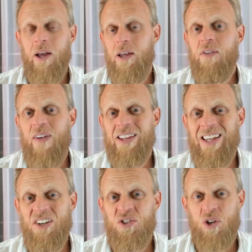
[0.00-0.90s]
In fact,
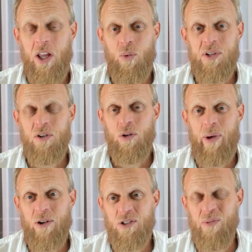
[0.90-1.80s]
in Australia, where solar
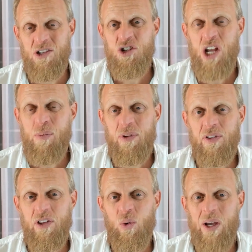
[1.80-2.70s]
panels are much cheaper
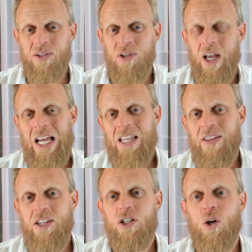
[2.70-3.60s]
than the U S,
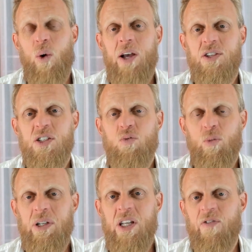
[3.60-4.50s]
these equations will
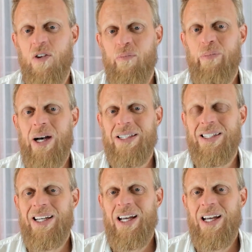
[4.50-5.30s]
be different. But